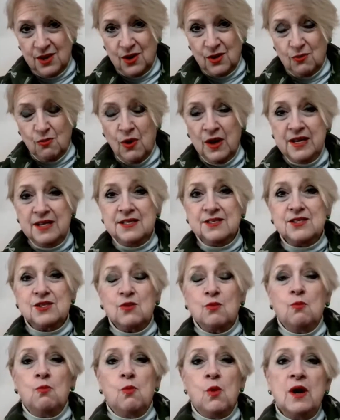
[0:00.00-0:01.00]
What is the
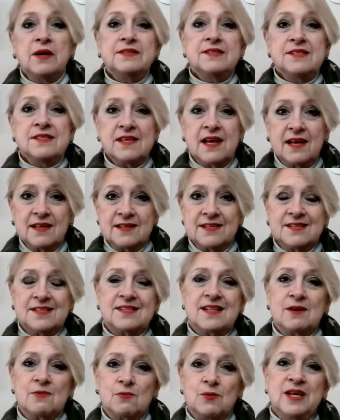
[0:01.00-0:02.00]
one sentence
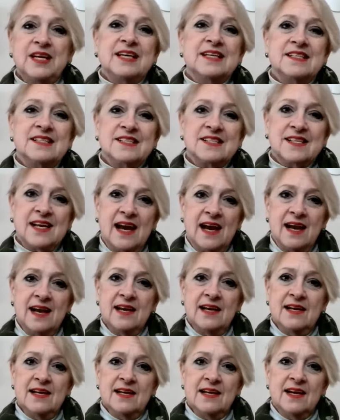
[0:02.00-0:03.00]
that we can
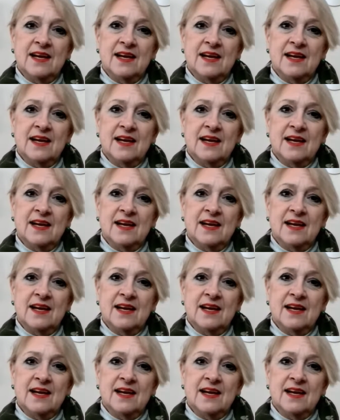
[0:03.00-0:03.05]
say?